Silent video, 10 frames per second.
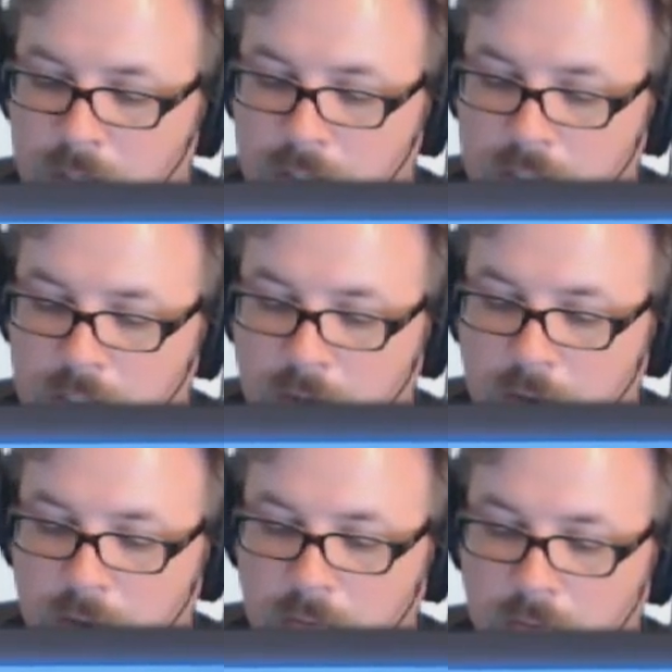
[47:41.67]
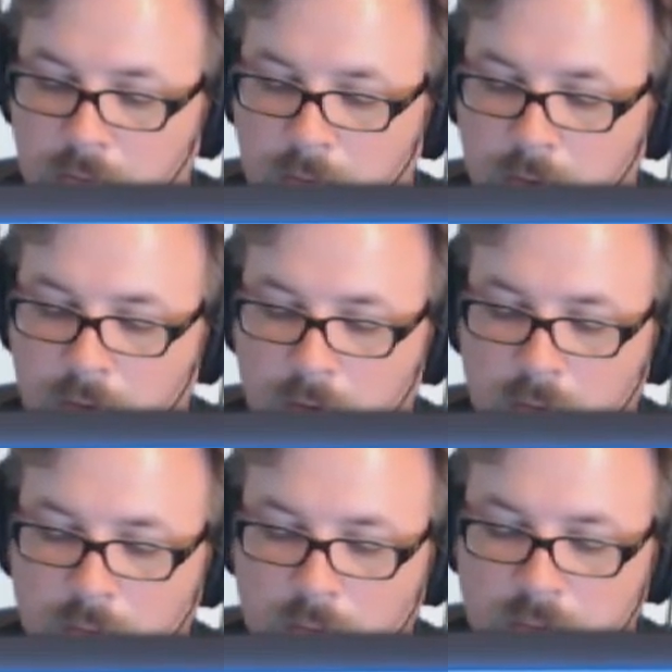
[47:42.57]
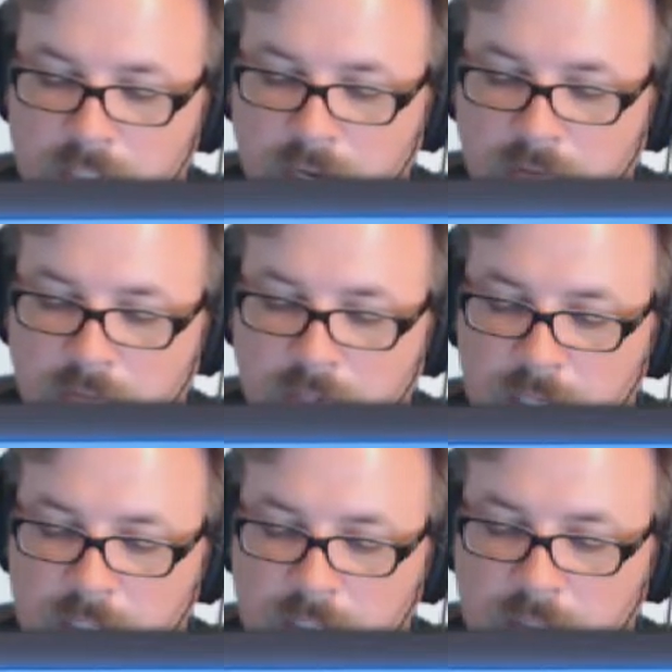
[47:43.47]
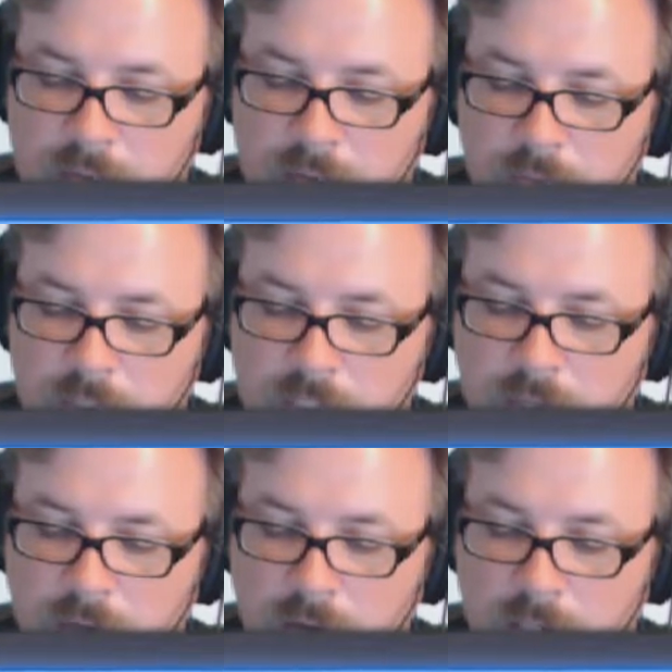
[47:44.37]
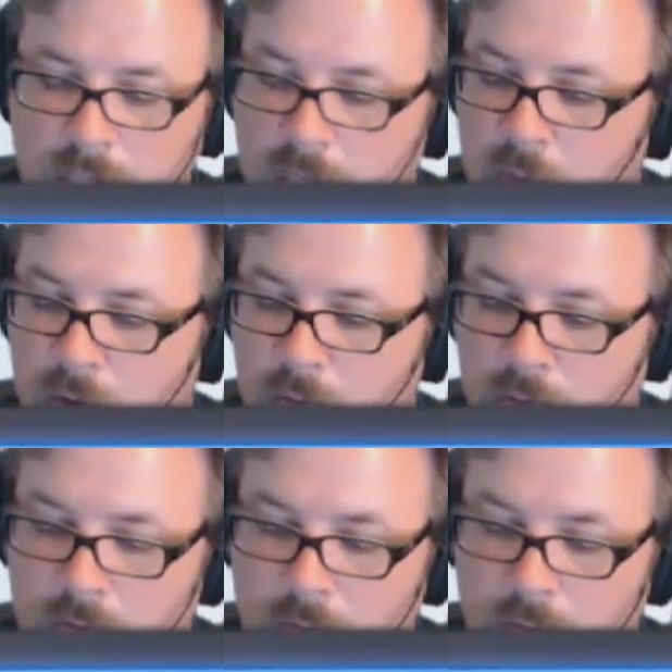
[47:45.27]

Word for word: So We'll save this. We'll just call it demo.